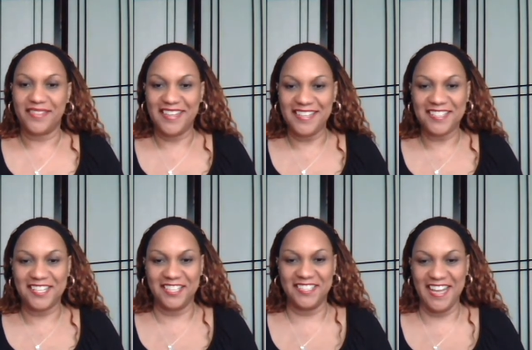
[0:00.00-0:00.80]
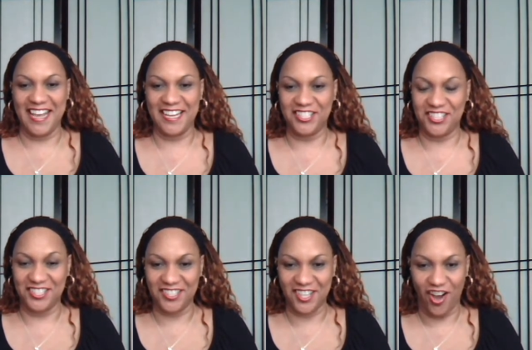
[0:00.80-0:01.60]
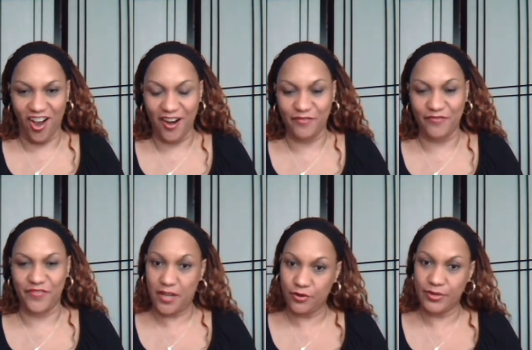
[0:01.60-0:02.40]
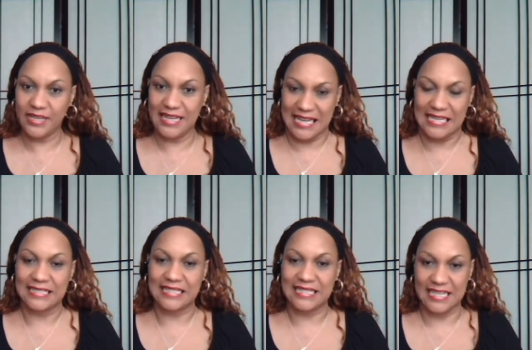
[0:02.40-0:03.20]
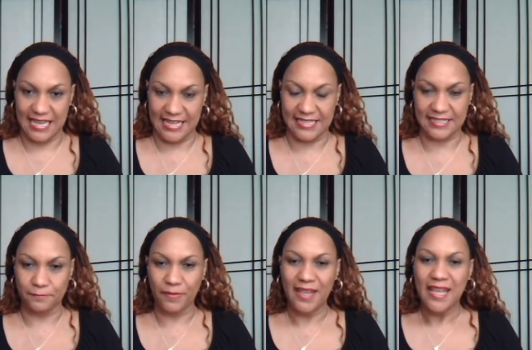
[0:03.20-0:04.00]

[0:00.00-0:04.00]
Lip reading: these connections are very intense.